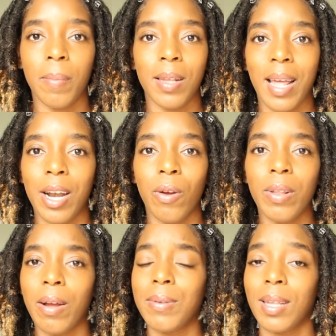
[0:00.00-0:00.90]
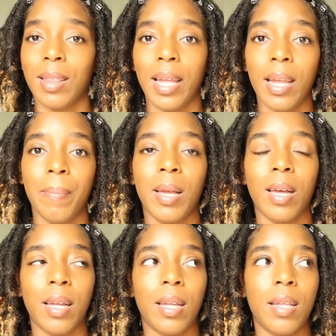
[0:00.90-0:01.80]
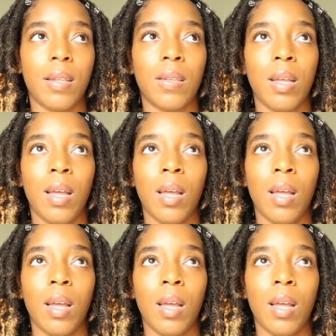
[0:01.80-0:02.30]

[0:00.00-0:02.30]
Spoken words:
because I didn't know that was a thing, because